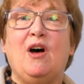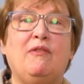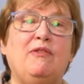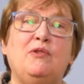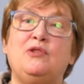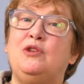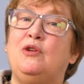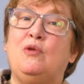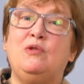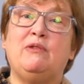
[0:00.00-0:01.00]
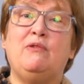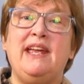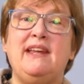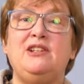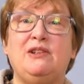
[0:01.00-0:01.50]
of those who hold a
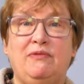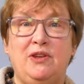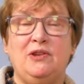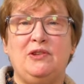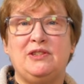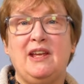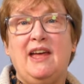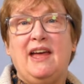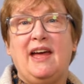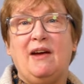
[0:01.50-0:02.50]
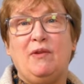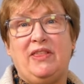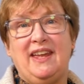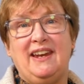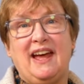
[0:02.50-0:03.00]
range of views uh,
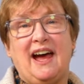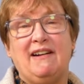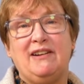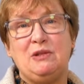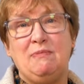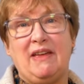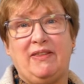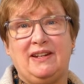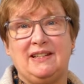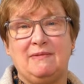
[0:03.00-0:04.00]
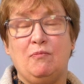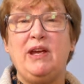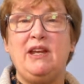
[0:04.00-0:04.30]
within Irish Methodism.